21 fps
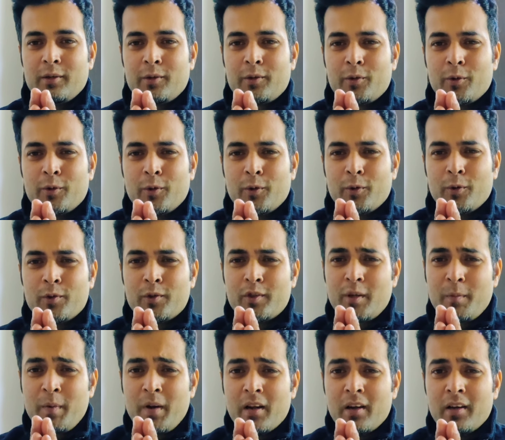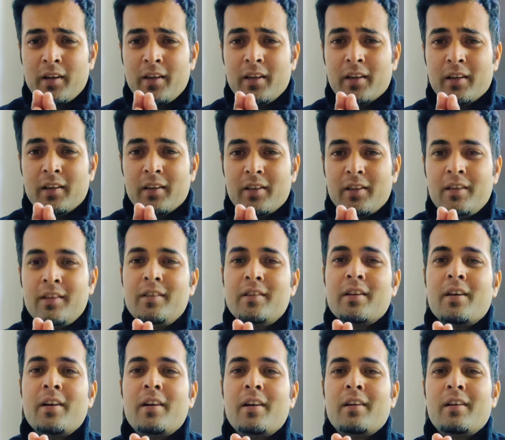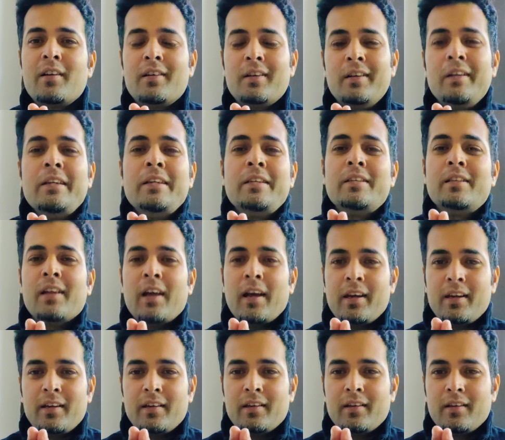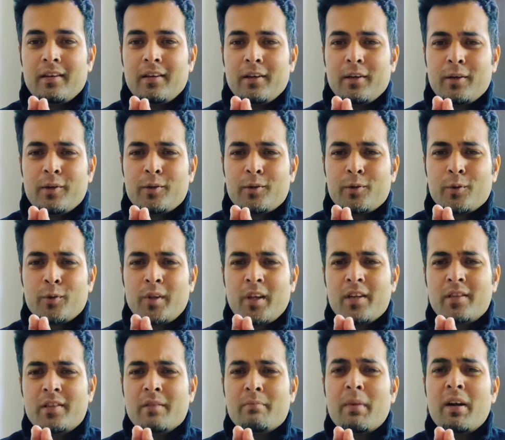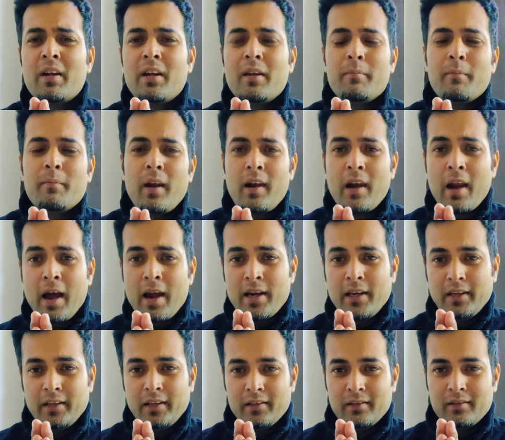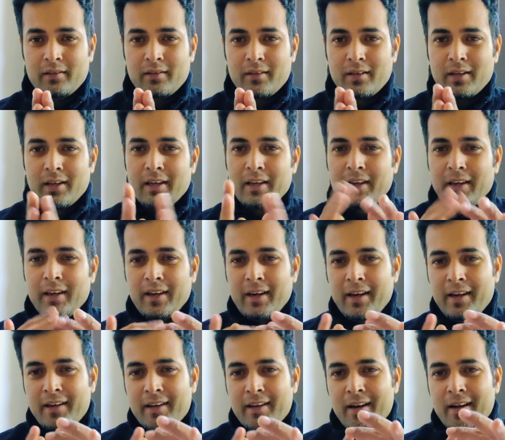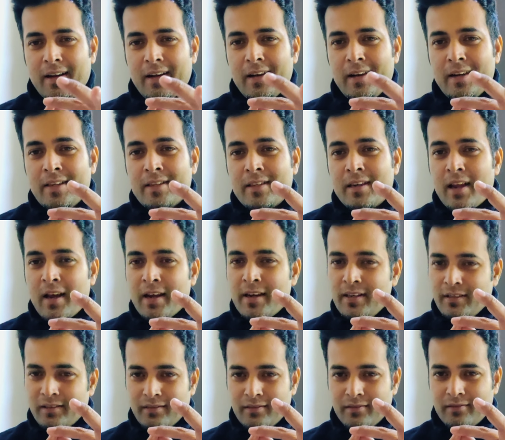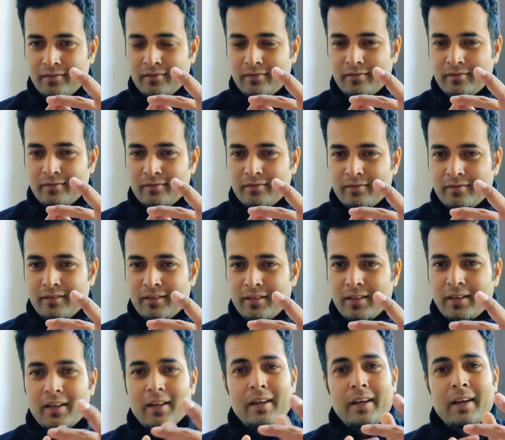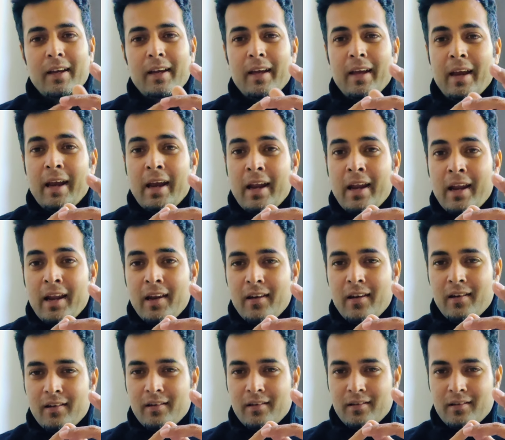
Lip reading: So similar here, internet lease line. So there is a multiple line. Internet lease line, LL